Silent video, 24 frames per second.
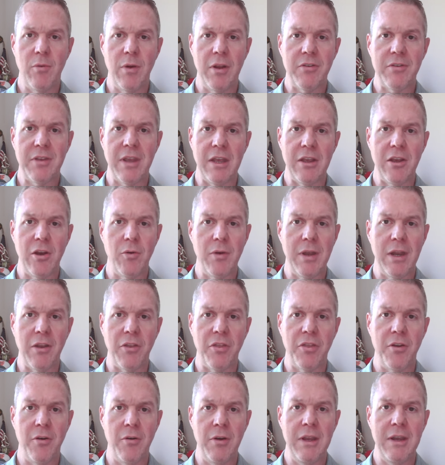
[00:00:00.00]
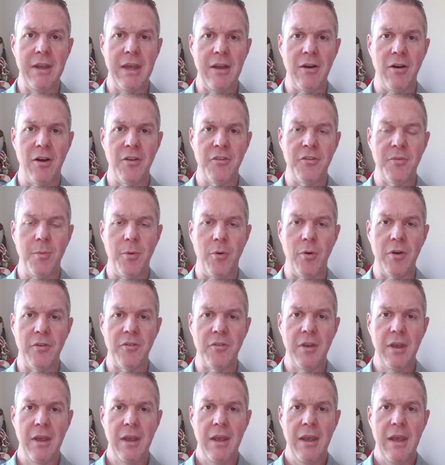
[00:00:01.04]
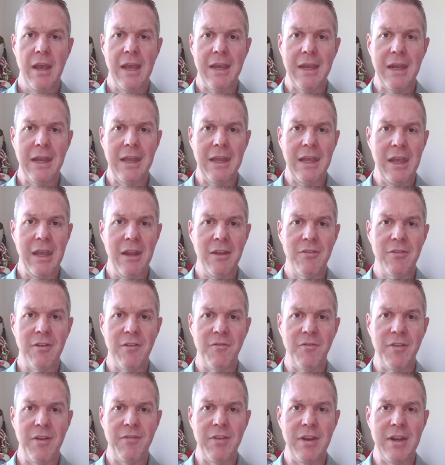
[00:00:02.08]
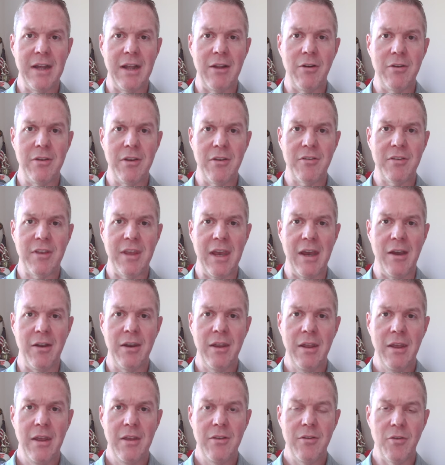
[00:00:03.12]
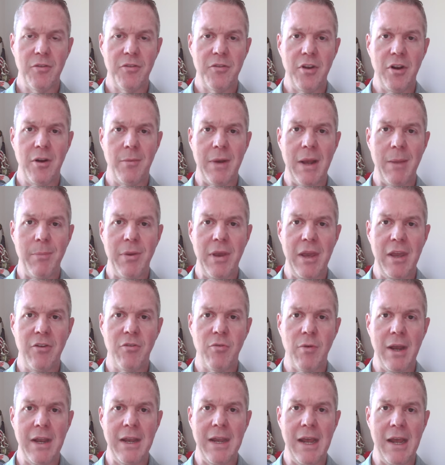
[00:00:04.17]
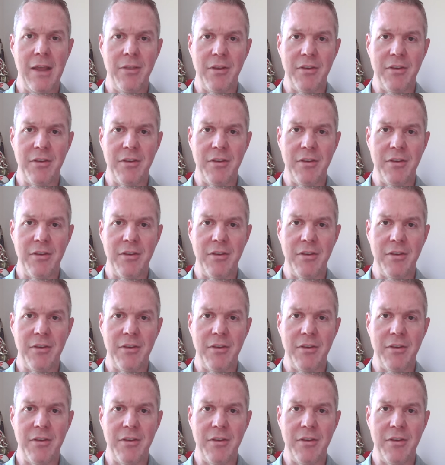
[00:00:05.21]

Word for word: Once again, go get a 30-day all-sports and get an instant $50 discount. You'll see it on my page right now.